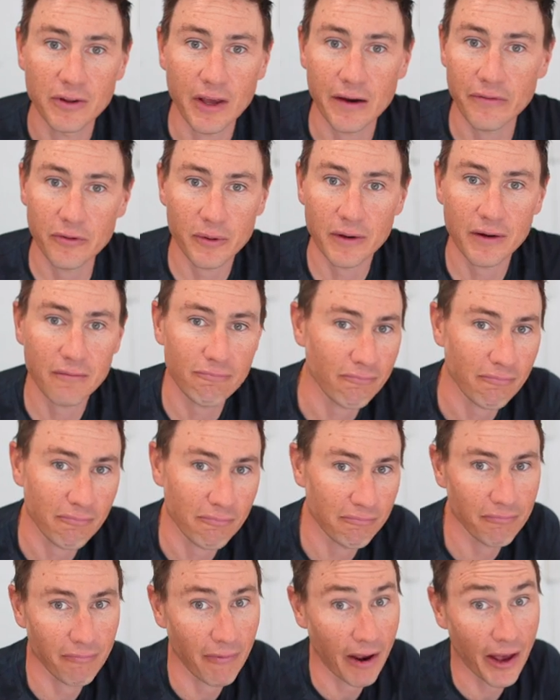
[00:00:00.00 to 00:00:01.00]
Everyone
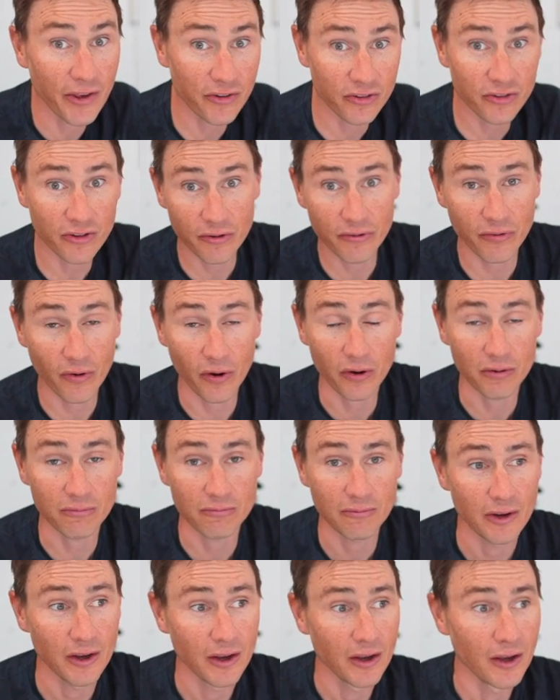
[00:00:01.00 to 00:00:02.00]
has a phone.
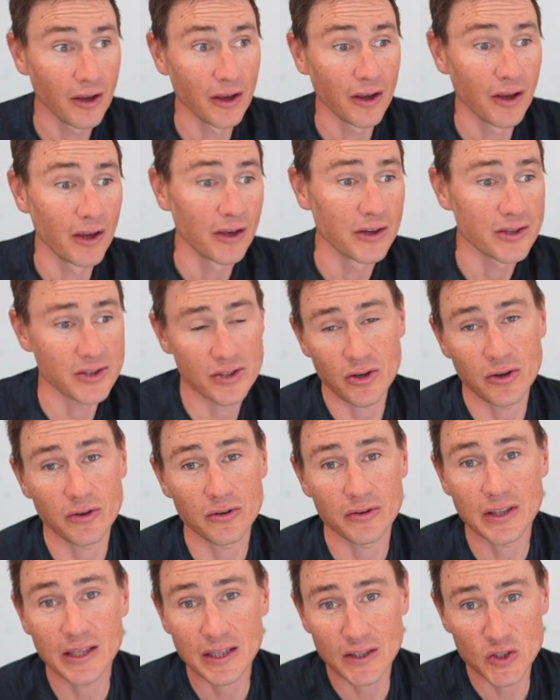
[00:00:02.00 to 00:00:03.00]
So
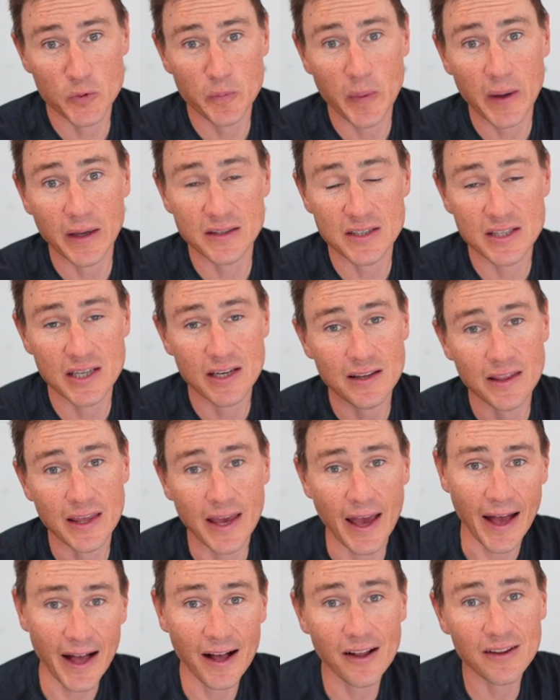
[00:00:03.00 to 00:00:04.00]
the expense here,
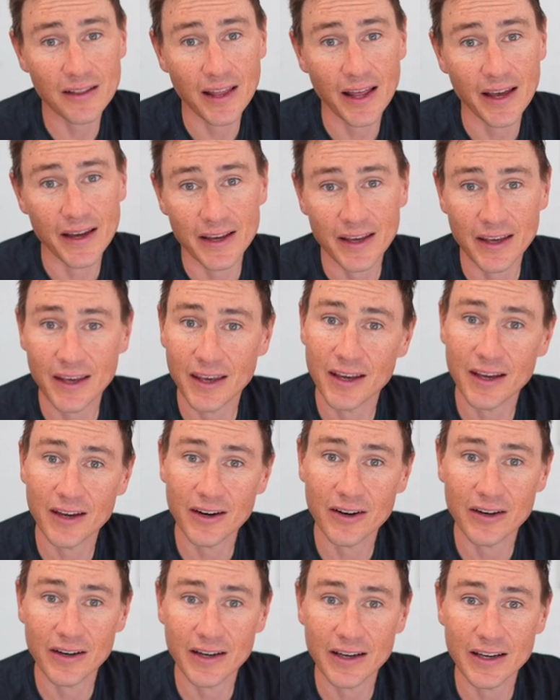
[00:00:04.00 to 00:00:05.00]
the outlay
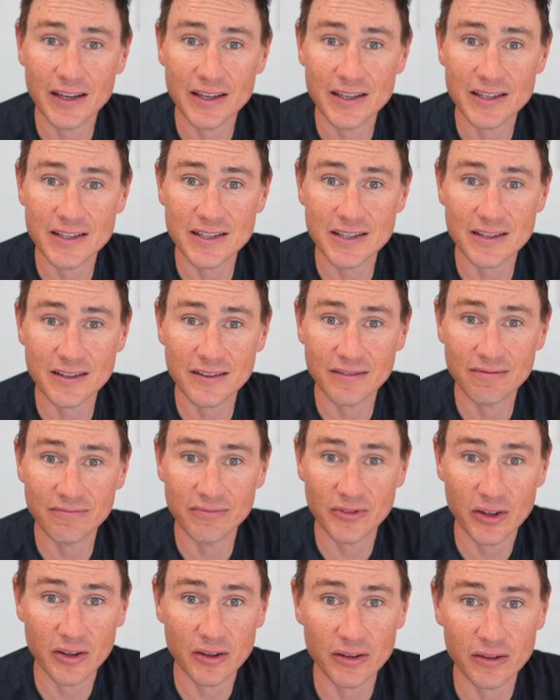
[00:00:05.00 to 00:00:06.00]
here is
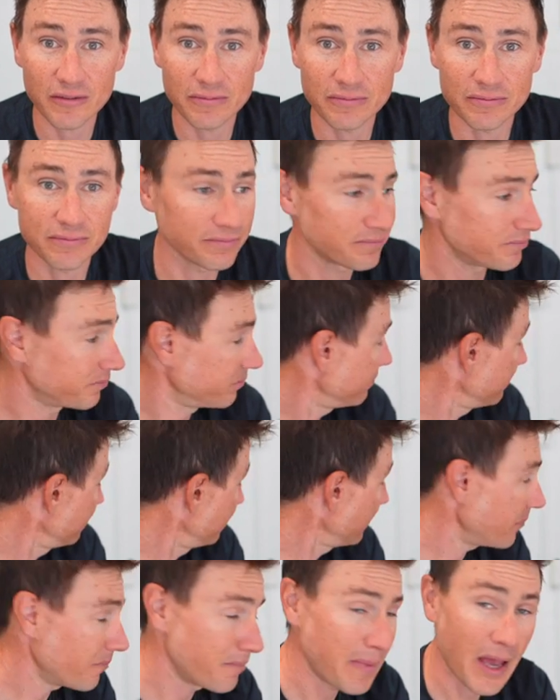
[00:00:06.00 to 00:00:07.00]
the
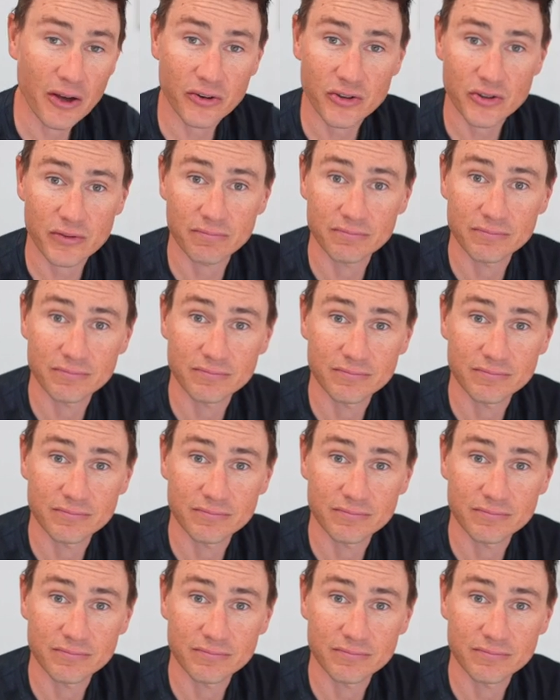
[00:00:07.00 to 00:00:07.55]
mount.